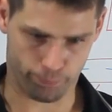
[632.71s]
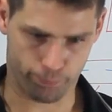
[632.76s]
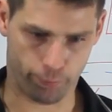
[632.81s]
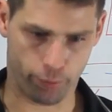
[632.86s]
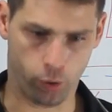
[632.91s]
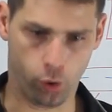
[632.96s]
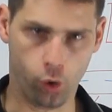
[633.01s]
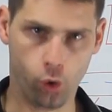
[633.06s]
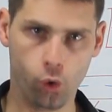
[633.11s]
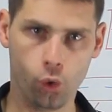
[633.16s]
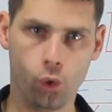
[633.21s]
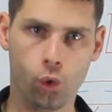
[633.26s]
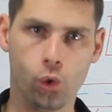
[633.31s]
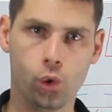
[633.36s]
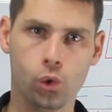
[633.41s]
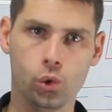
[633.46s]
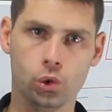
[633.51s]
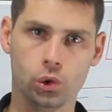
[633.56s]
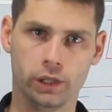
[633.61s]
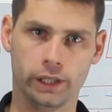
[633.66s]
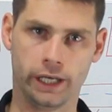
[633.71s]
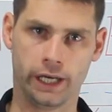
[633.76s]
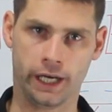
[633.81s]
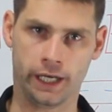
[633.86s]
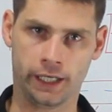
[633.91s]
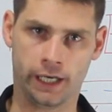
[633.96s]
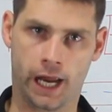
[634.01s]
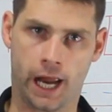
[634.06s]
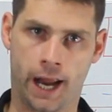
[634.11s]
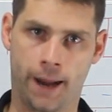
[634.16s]

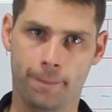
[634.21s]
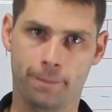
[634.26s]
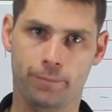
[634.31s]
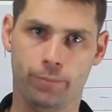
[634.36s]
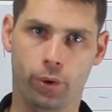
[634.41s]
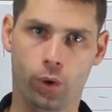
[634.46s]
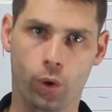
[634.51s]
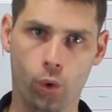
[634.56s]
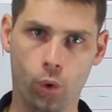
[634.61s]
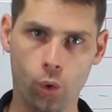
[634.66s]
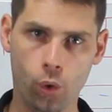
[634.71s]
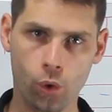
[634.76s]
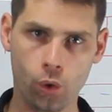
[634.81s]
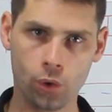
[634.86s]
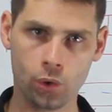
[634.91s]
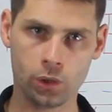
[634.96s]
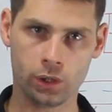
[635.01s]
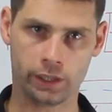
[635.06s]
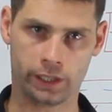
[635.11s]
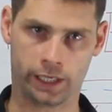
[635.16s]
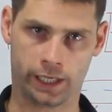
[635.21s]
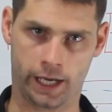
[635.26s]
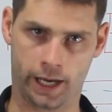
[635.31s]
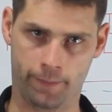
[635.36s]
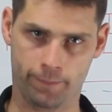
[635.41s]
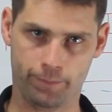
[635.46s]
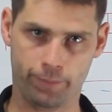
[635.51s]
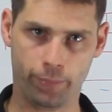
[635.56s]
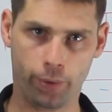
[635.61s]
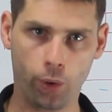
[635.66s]
pulling and pulling
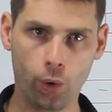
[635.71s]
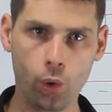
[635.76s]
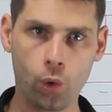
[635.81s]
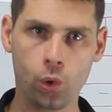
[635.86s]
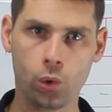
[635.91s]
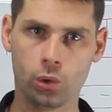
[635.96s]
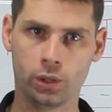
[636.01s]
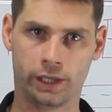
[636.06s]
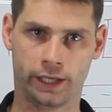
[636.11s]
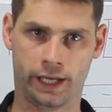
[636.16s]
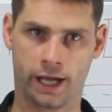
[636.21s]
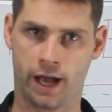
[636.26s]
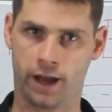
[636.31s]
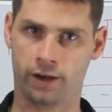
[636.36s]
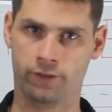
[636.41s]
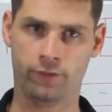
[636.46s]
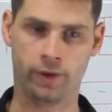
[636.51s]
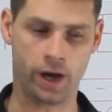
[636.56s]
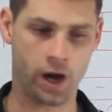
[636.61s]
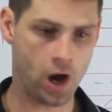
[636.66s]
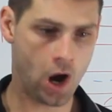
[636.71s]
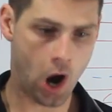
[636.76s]
and pulling out of me.